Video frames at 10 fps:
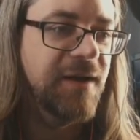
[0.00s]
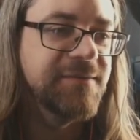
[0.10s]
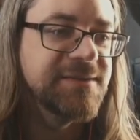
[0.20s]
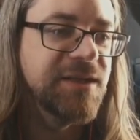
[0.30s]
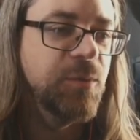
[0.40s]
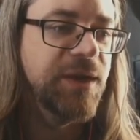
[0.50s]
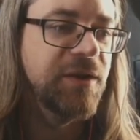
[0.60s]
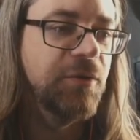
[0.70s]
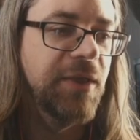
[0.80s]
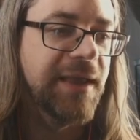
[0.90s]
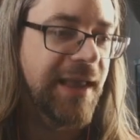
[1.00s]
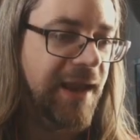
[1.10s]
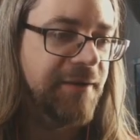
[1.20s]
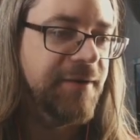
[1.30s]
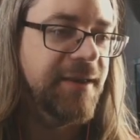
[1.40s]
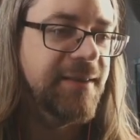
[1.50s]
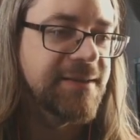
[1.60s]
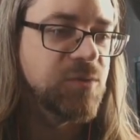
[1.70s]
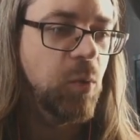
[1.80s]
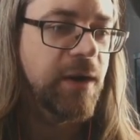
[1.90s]
Obviously, we know the carry,
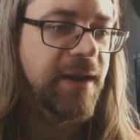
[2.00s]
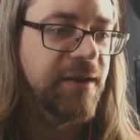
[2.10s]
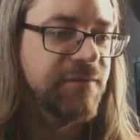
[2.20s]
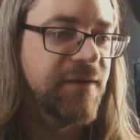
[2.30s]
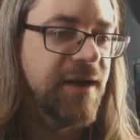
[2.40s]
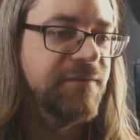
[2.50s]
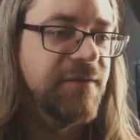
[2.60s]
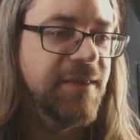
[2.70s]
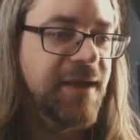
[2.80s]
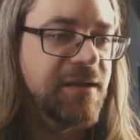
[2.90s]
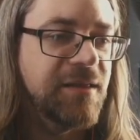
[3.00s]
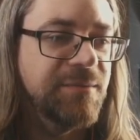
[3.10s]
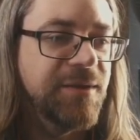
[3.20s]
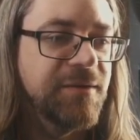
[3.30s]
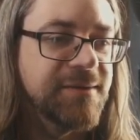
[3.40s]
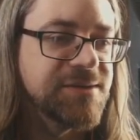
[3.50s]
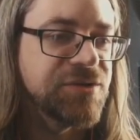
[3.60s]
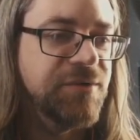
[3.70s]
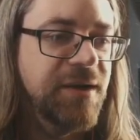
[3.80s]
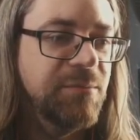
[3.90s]
that's 185 for that club there on the
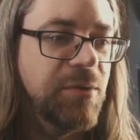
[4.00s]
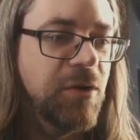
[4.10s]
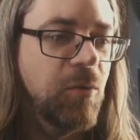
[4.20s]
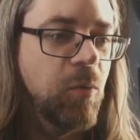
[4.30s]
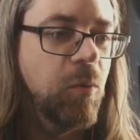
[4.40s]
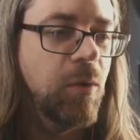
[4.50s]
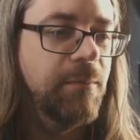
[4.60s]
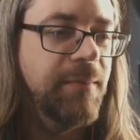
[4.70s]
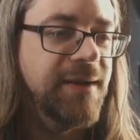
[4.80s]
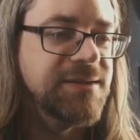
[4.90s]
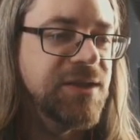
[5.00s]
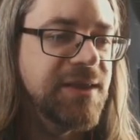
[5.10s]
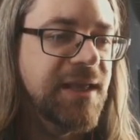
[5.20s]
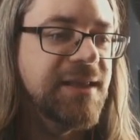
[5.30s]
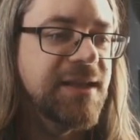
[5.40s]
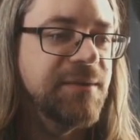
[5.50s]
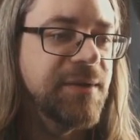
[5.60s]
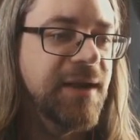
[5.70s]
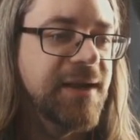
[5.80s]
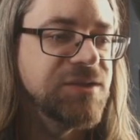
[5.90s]
screen, but what makes you think that I'm
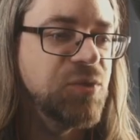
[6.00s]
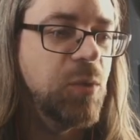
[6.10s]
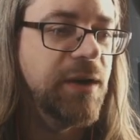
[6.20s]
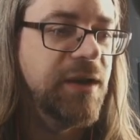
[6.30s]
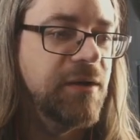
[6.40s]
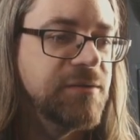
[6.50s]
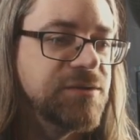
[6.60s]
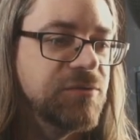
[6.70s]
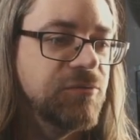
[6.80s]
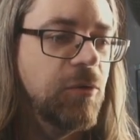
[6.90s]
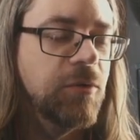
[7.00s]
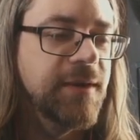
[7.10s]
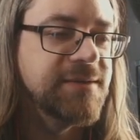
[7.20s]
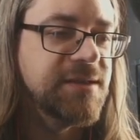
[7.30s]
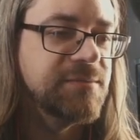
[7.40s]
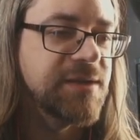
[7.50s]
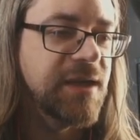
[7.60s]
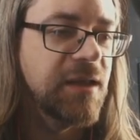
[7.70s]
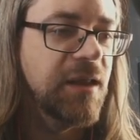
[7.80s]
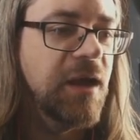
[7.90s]
going to get 20 yards a roll? That seems
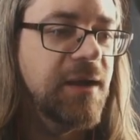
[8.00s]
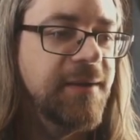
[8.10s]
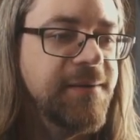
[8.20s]
like a lot.